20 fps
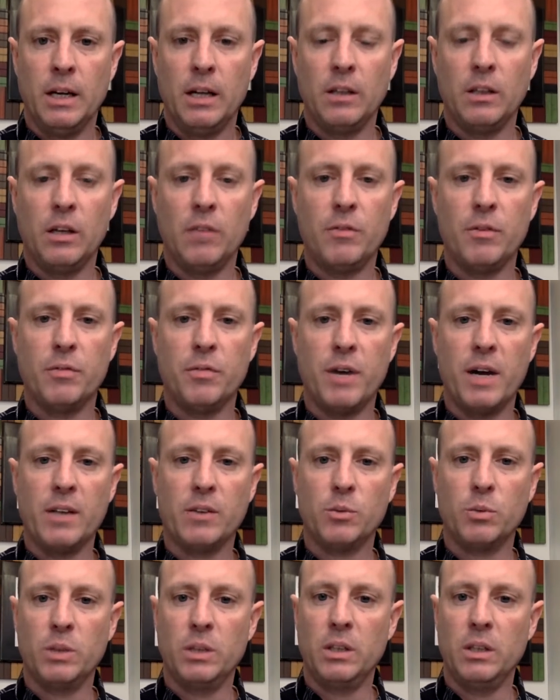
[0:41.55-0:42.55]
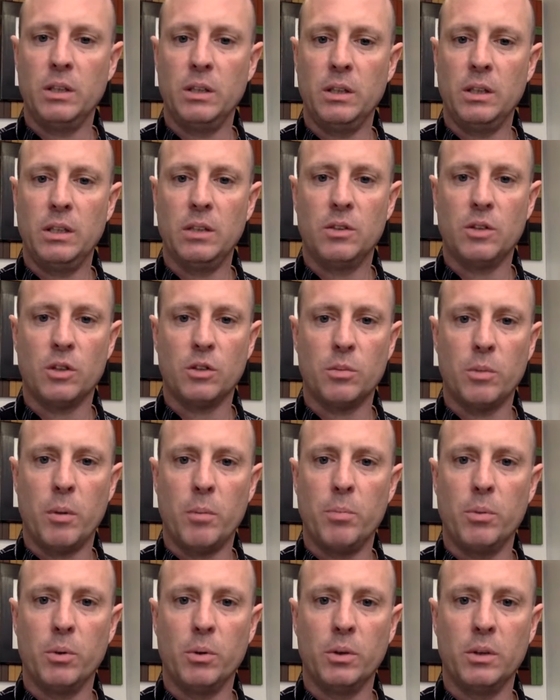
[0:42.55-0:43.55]
I love the fact when he talked
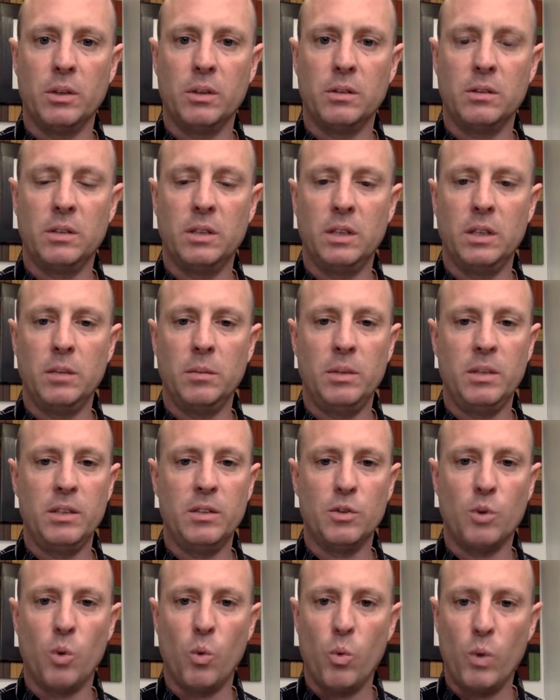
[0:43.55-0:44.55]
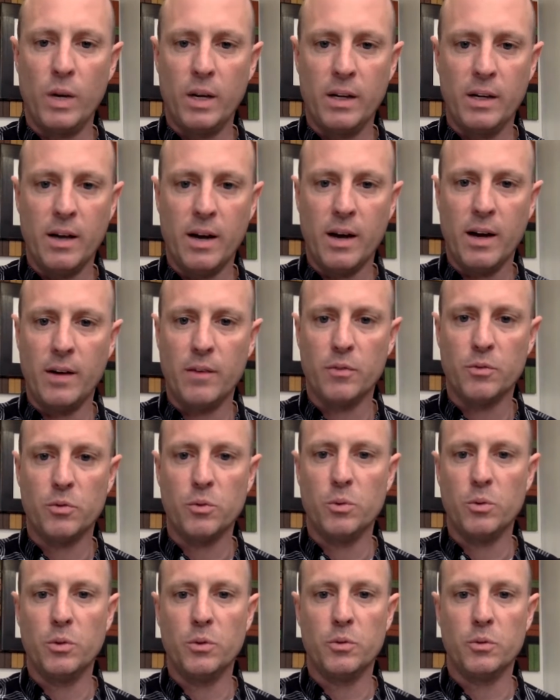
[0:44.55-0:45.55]
about building a team, he is a we guy
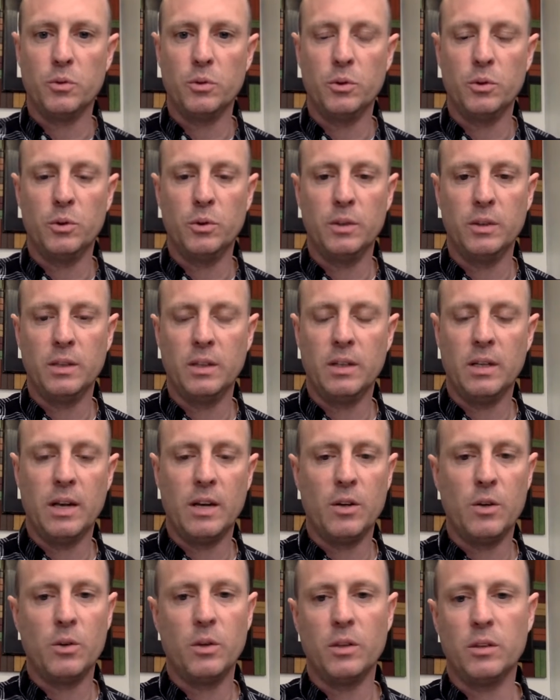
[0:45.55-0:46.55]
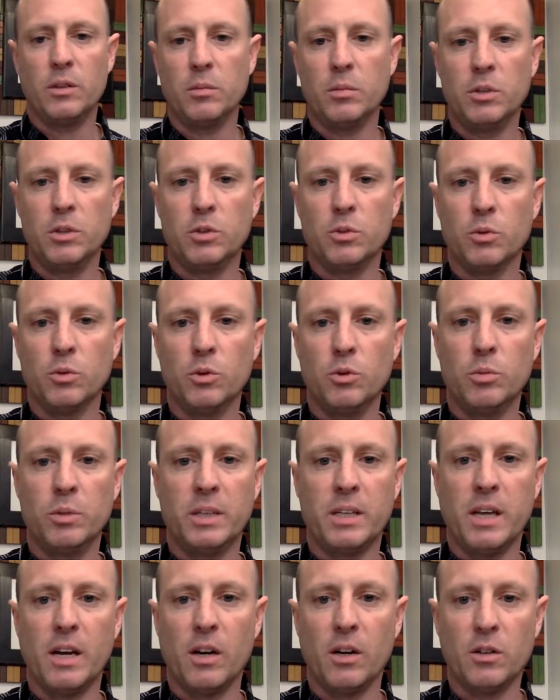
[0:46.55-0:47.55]
through and through, and I know that to be true,
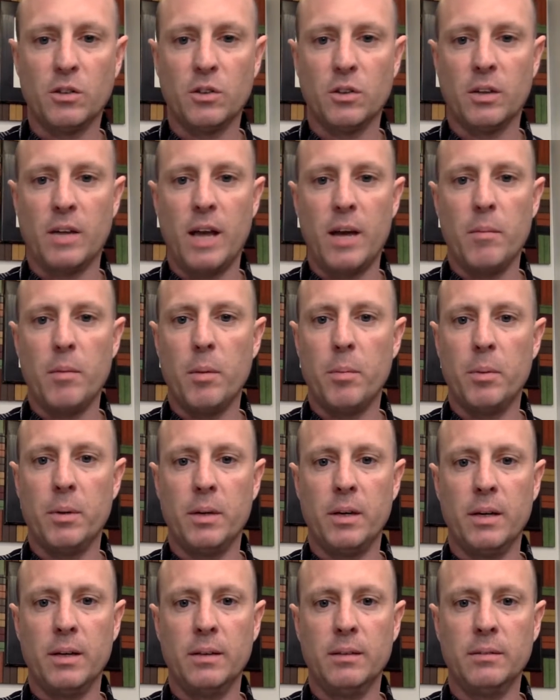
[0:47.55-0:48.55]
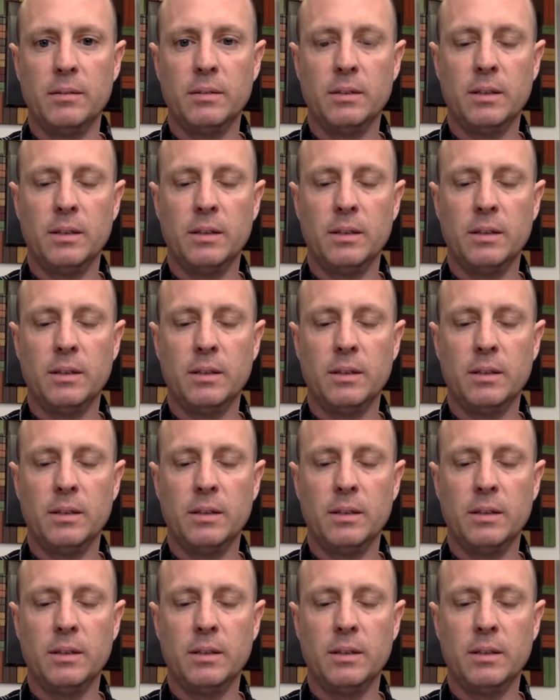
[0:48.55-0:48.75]
but character came up again.